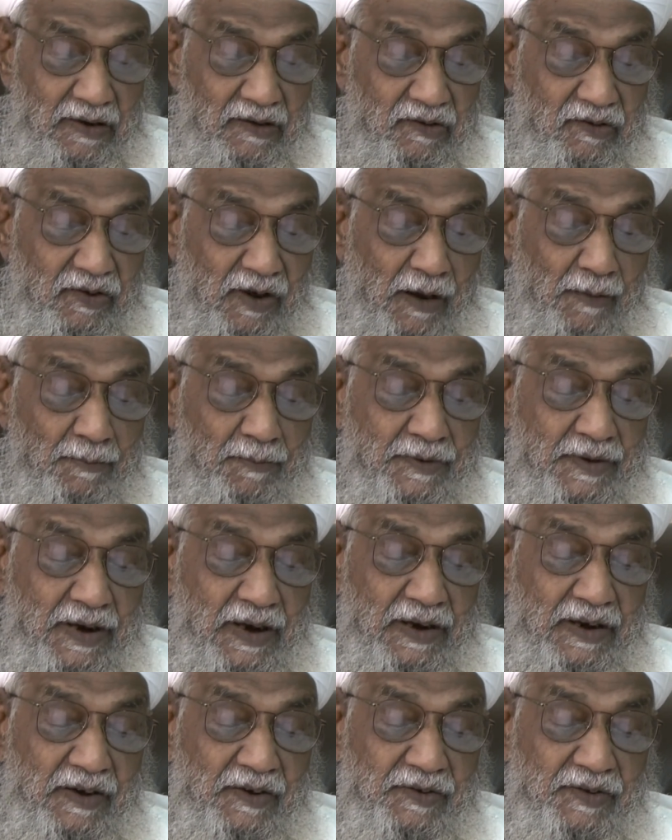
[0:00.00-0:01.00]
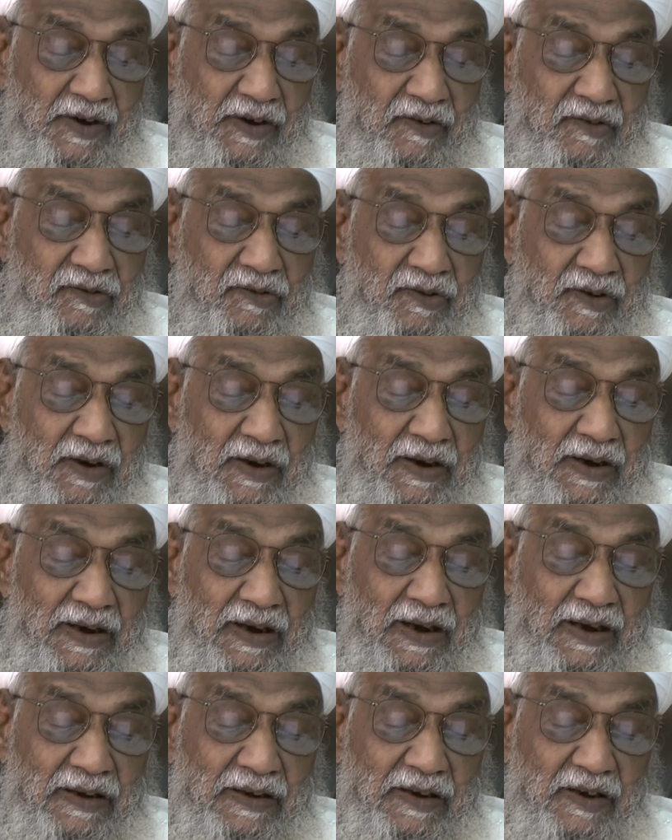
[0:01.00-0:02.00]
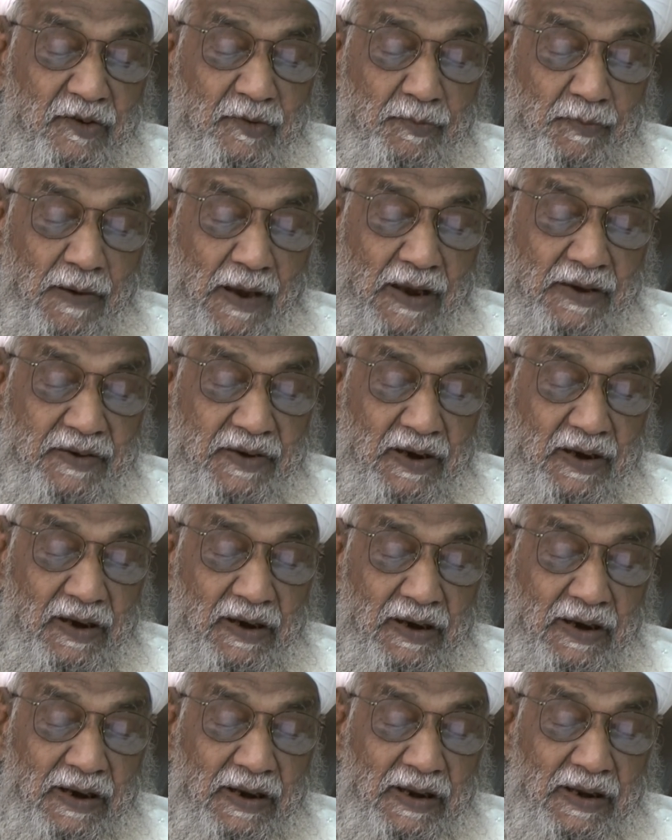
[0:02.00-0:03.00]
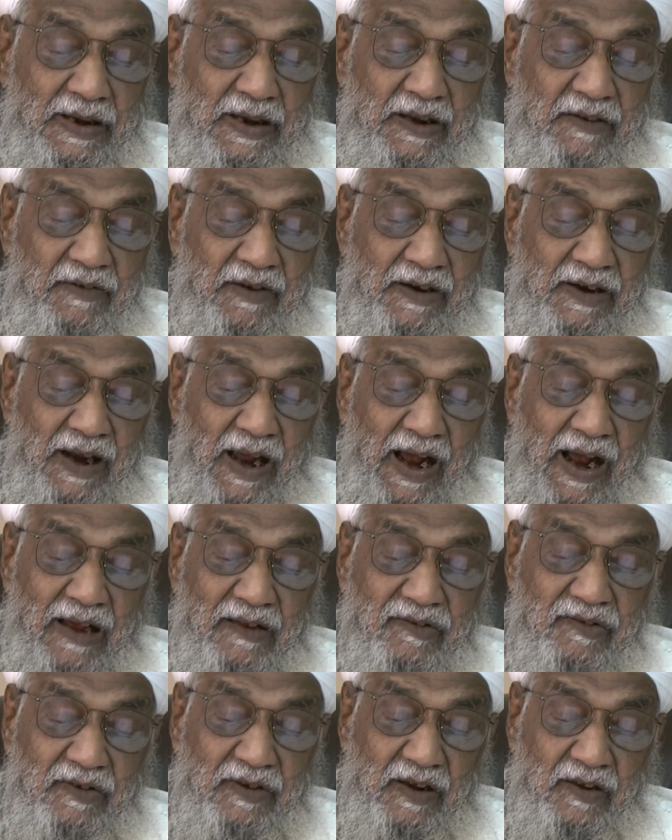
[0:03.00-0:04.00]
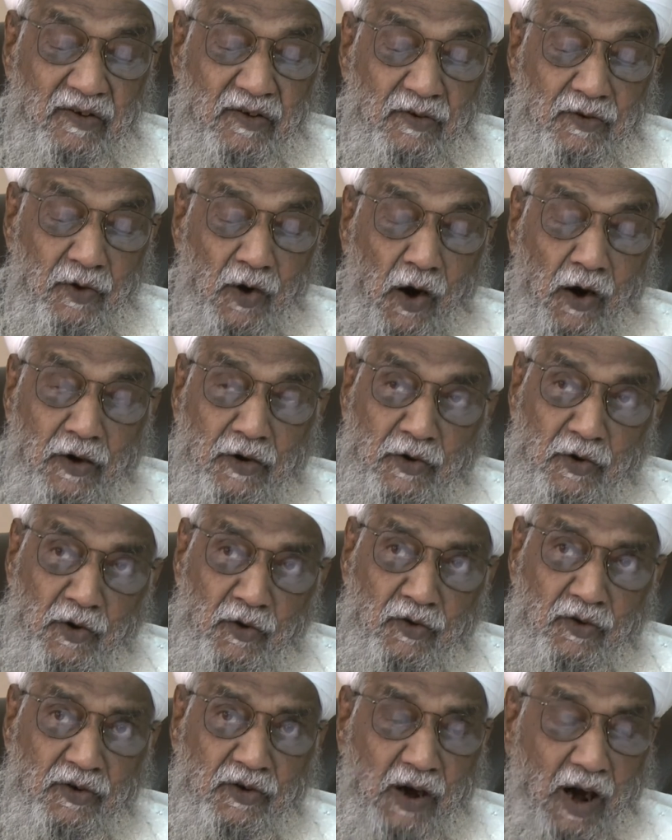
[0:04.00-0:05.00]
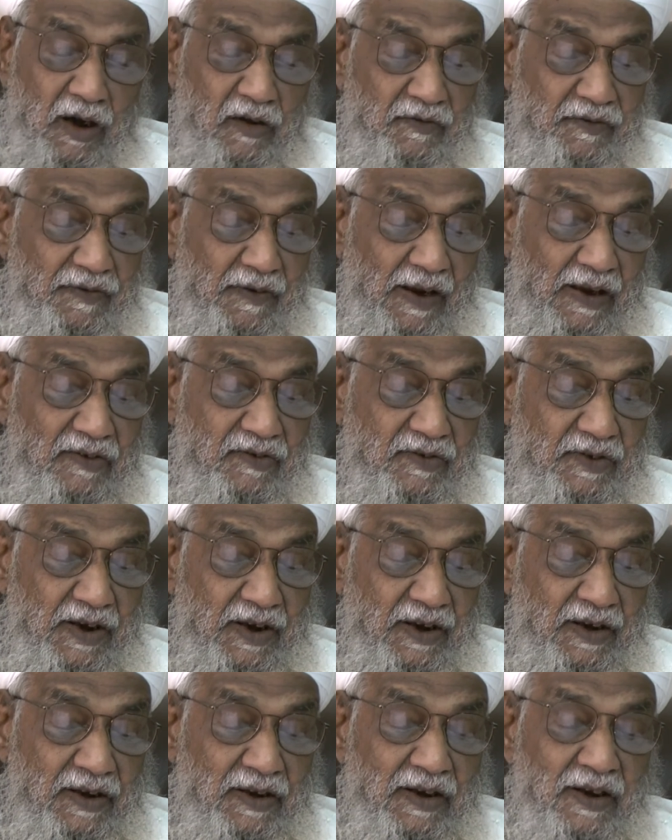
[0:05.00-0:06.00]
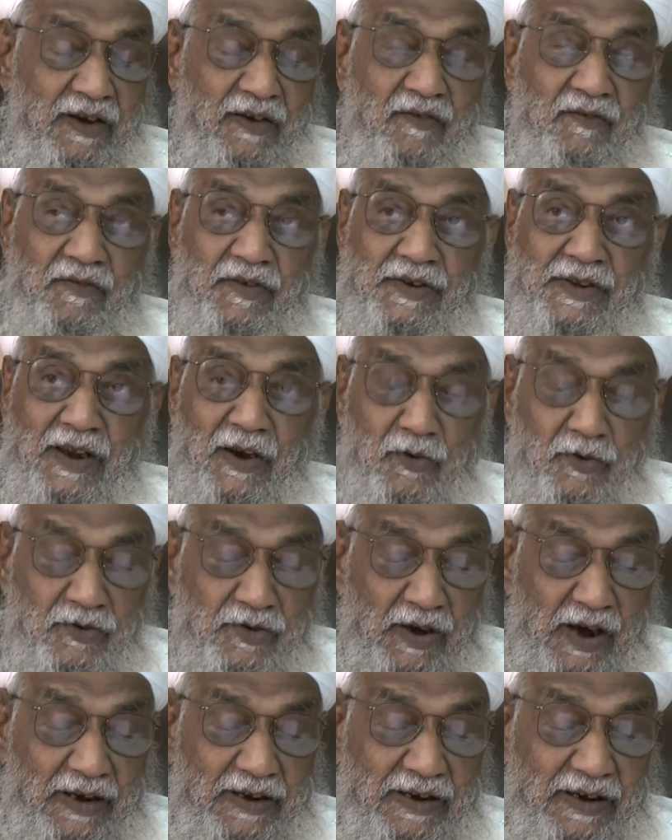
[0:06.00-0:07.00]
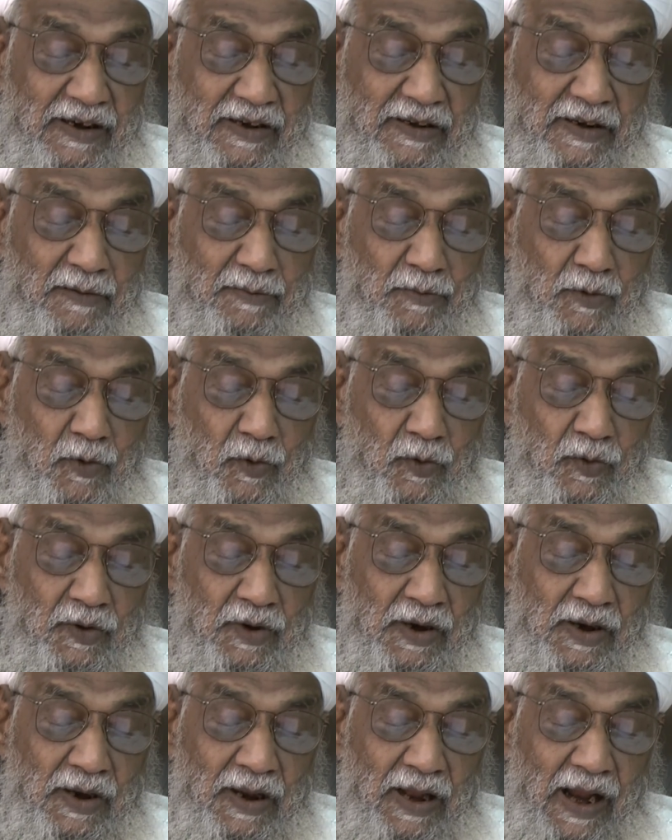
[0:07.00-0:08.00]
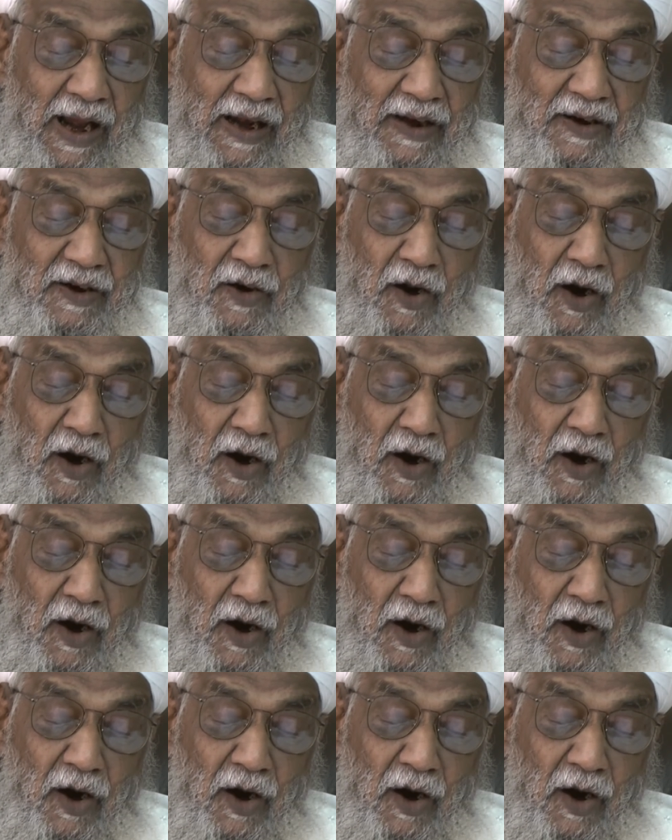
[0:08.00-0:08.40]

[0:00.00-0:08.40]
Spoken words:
Some traditions in this matter even ask us not to start fasting without sighting the moon and